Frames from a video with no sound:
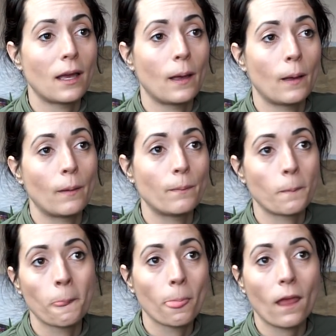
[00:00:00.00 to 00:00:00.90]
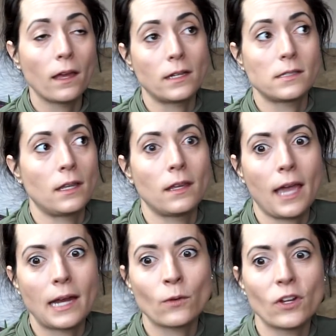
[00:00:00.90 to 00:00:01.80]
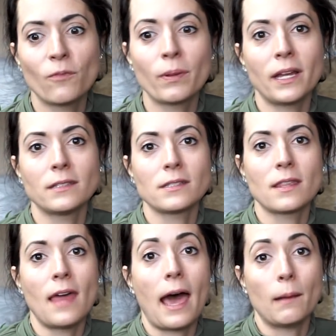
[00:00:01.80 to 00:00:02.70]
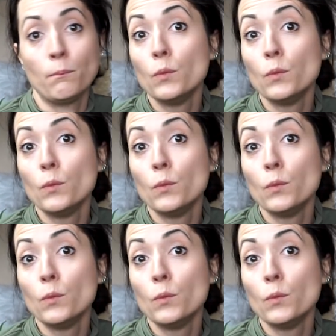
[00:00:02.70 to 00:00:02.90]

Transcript: I guess, in the category of plants that